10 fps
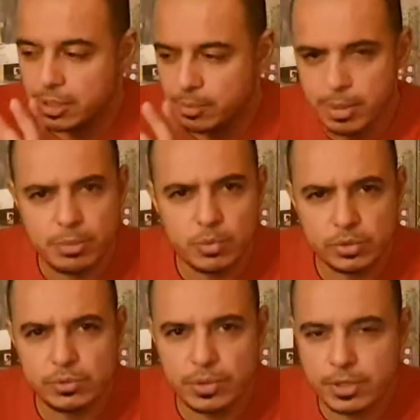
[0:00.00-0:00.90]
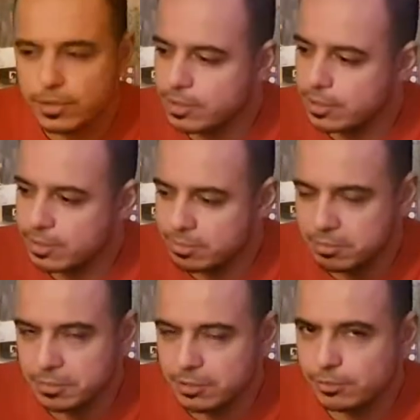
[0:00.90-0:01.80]
Maybe we'll do this in a
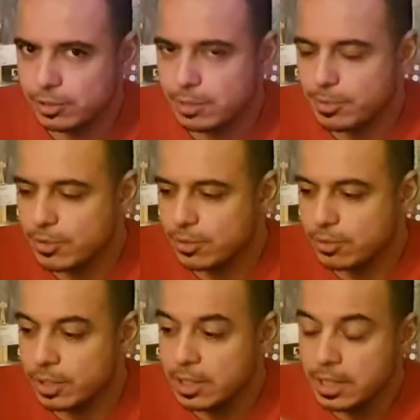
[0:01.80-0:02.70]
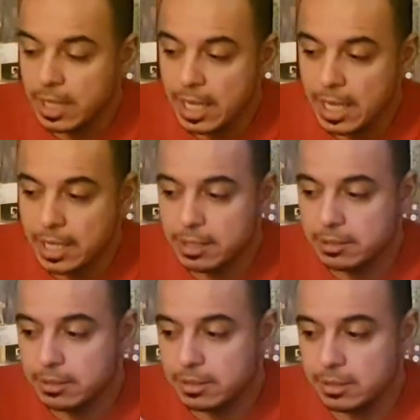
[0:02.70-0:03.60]
different episode. And
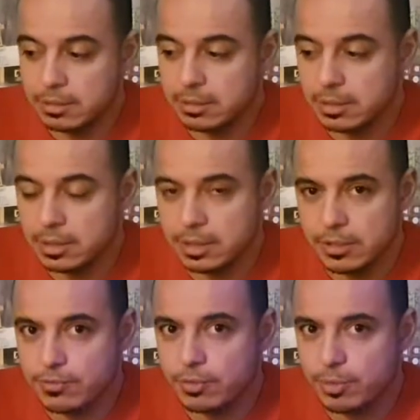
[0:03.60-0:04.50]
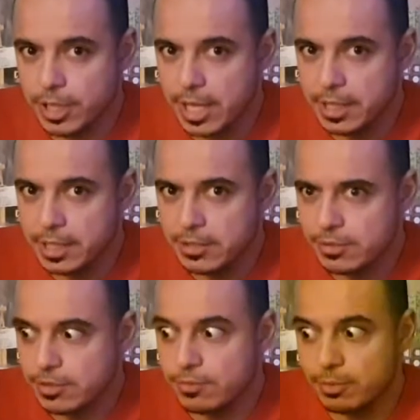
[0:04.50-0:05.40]
it's from the 80s.
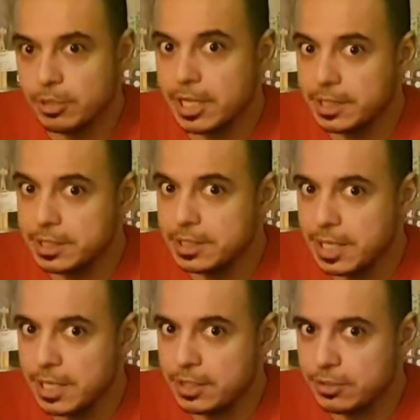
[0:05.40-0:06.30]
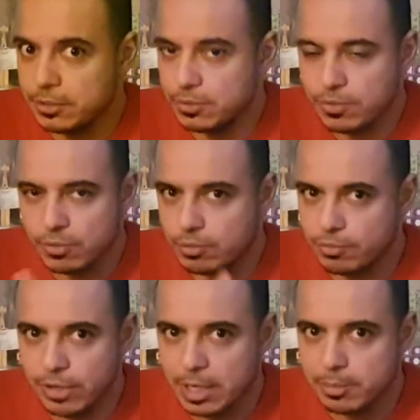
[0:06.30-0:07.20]
It's from 1982. So
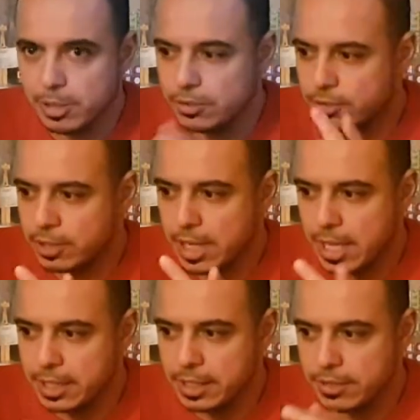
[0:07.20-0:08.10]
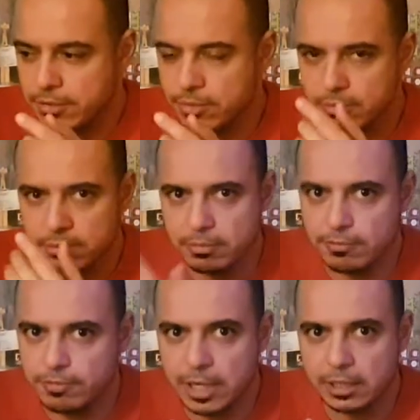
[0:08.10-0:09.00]
Frank Miller, 80s,
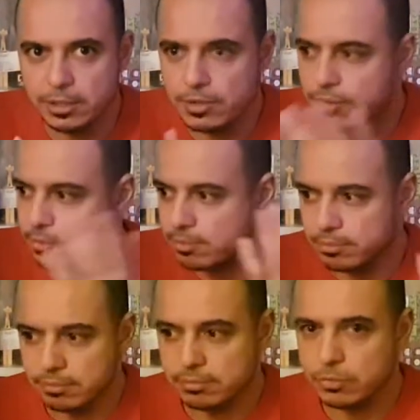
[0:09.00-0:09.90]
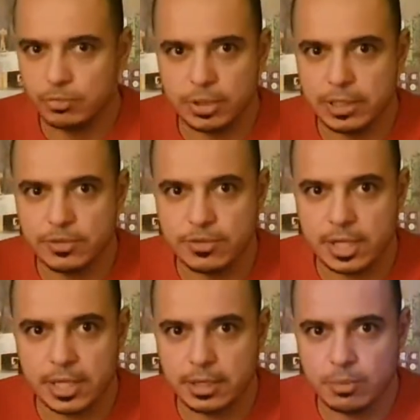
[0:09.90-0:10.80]
violence. Do I need to
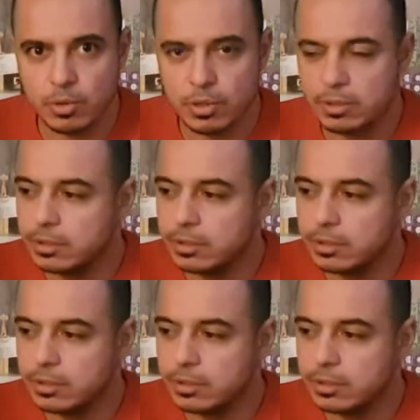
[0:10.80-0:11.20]
say any more?